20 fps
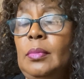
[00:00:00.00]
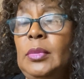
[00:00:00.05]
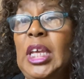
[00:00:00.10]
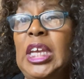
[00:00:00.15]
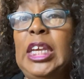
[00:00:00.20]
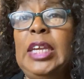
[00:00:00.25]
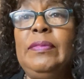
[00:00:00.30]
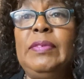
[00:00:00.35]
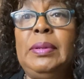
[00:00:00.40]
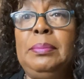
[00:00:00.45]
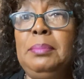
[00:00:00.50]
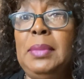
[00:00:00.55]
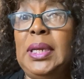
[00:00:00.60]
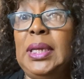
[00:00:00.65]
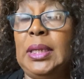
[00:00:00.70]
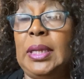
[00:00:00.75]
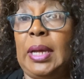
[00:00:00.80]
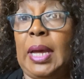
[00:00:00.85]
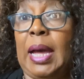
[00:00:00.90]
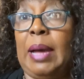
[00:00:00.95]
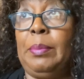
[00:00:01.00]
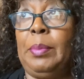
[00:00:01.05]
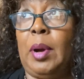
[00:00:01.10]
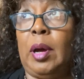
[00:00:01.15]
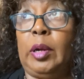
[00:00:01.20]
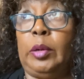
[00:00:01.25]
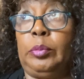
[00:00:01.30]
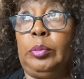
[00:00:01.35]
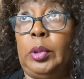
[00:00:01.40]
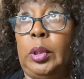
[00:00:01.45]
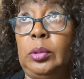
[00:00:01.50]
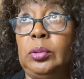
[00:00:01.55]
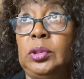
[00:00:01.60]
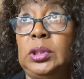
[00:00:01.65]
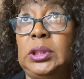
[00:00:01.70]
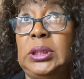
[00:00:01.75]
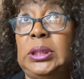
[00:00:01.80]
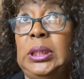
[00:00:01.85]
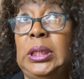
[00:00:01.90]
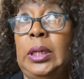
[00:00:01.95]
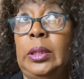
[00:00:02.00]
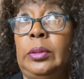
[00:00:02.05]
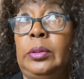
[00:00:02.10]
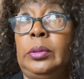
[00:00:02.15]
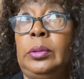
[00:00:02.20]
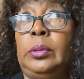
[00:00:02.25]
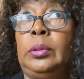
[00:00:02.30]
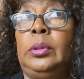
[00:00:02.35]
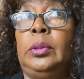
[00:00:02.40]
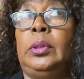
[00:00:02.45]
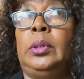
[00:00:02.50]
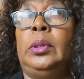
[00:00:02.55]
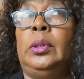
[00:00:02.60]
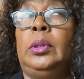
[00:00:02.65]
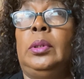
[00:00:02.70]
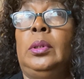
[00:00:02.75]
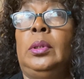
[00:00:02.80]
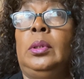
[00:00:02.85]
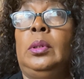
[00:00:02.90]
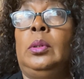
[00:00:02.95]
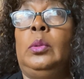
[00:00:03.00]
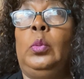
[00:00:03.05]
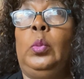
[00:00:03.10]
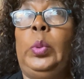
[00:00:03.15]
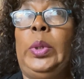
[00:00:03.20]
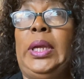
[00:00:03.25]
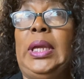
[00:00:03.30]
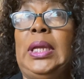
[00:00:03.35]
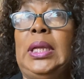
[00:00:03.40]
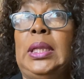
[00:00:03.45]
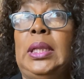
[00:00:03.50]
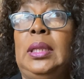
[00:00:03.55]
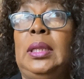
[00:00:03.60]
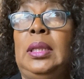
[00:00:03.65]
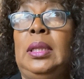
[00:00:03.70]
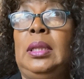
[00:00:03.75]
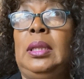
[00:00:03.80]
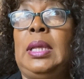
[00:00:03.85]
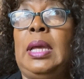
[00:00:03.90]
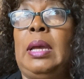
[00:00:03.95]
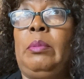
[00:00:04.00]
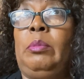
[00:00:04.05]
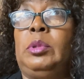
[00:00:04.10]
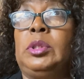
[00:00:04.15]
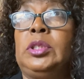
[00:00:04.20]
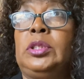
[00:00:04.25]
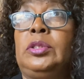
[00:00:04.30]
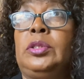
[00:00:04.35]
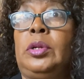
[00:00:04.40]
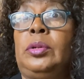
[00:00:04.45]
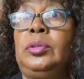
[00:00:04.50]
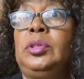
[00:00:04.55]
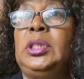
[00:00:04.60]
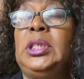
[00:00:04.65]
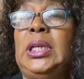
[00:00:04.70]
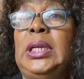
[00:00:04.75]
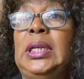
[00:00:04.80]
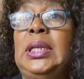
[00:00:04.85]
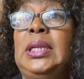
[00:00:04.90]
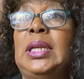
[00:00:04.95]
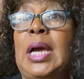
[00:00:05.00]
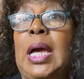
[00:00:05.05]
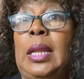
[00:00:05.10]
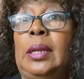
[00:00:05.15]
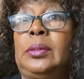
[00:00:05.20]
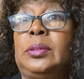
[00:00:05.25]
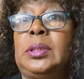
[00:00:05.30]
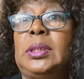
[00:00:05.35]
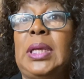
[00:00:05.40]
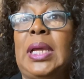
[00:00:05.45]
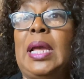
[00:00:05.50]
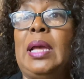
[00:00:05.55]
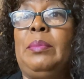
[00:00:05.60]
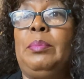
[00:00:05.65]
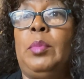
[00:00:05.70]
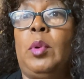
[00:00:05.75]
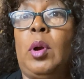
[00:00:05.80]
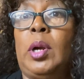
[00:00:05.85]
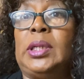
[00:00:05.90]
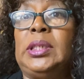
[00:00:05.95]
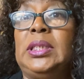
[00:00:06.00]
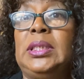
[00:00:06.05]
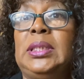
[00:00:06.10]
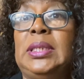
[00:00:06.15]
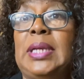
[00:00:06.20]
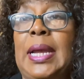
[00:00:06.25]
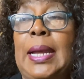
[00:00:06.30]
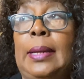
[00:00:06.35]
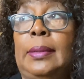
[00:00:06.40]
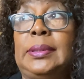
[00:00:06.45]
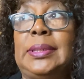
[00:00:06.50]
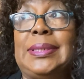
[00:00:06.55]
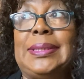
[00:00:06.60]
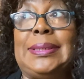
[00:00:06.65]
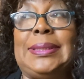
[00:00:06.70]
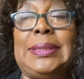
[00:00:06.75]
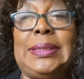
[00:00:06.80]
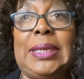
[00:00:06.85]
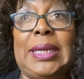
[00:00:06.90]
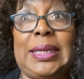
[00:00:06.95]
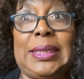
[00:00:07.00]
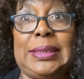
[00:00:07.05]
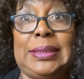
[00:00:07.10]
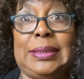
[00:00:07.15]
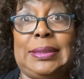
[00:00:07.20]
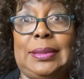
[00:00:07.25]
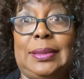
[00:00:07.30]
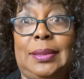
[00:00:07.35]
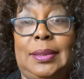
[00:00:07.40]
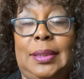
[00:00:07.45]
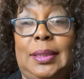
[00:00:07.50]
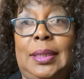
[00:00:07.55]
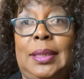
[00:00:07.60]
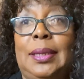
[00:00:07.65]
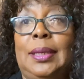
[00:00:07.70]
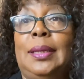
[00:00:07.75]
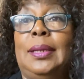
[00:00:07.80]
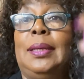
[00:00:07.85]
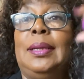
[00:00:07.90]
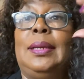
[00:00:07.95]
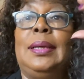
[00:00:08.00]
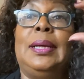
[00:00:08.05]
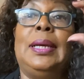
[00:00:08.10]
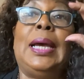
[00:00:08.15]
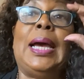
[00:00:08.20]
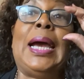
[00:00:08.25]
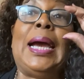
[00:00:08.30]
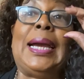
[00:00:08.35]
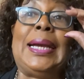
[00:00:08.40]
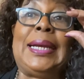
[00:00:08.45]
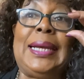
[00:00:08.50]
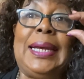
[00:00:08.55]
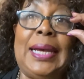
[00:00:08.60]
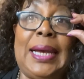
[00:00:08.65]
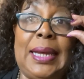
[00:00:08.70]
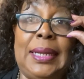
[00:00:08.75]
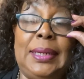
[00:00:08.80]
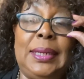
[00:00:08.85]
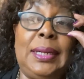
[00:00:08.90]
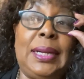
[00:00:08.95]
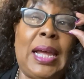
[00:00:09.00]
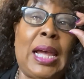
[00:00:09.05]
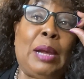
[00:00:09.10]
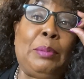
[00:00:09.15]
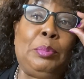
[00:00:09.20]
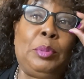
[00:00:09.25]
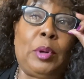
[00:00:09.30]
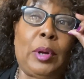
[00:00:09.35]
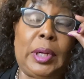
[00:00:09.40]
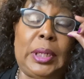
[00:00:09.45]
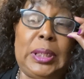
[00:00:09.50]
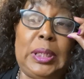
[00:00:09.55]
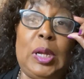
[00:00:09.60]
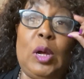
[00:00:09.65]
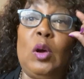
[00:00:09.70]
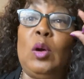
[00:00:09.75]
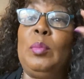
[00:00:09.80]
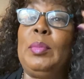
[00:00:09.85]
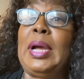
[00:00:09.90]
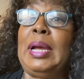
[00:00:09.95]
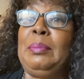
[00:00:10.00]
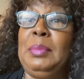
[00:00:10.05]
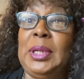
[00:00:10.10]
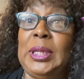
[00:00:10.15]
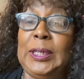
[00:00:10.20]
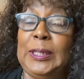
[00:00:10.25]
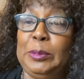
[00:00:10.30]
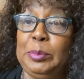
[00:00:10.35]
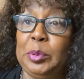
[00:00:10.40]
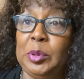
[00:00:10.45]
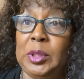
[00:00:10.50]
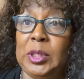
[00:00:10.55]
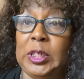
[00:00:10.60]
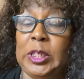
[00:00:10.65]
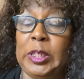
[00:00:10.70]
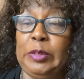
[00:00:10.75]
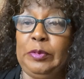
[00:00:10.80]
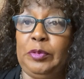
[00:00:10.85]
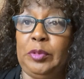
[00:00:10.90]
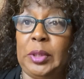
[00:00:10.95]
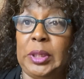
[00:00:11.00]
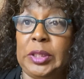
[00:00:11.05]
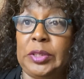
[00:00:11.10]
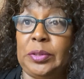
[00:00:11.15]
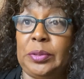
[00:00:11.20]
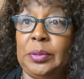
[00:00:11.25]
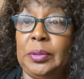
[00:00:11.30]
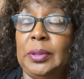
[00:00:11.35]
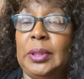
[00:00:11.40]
Even meat. I bought a roast the other week that was $13. They had marked it down to 6. I got it. I brought it home. I immediately put it in the freezer.